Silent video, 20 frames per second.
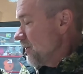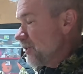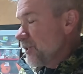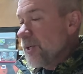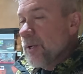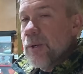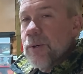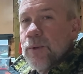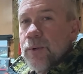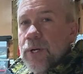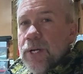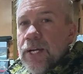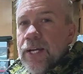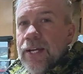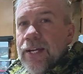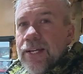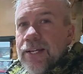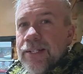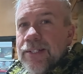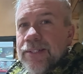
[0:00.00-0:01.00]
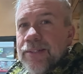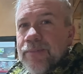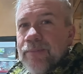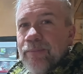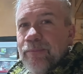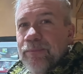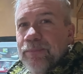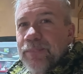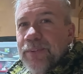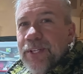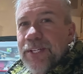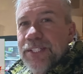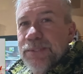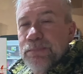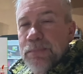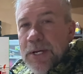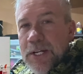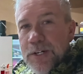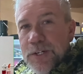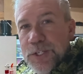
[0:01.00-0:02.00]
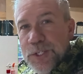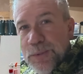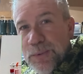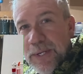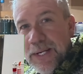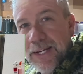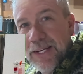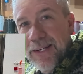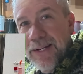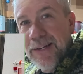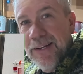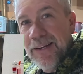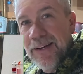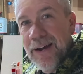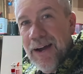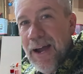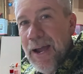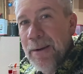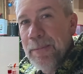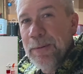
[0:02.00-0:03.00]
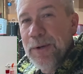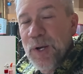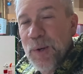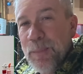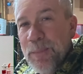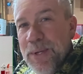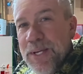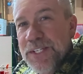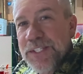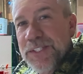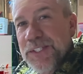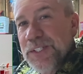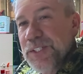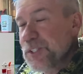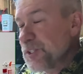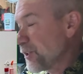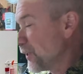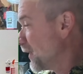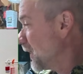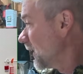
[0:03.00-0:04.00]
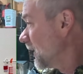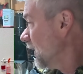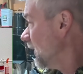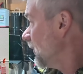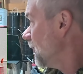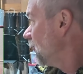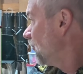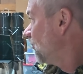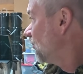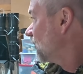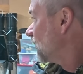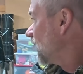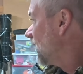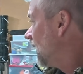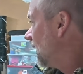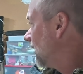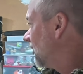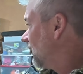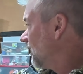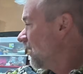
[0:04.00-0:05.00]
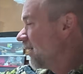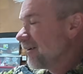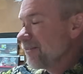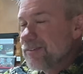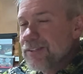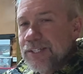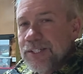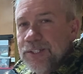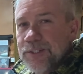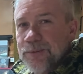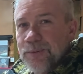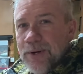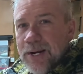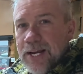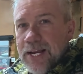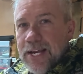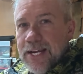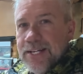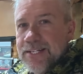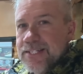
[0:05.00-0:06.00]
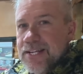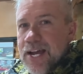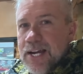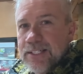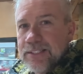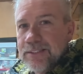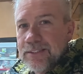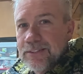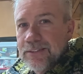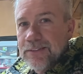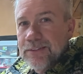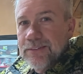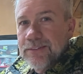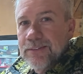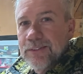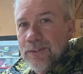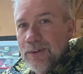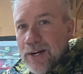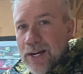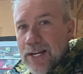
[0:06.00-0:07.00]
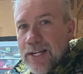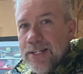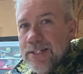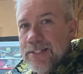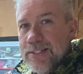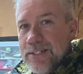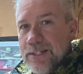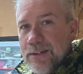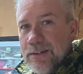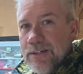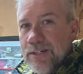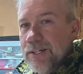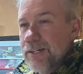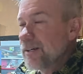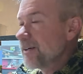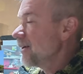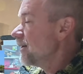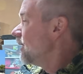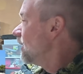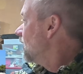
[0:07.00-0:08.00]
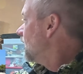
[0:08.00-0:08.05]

So it's bittersweet. I am gonna miss this truck. I love the gray, tactical gray interior.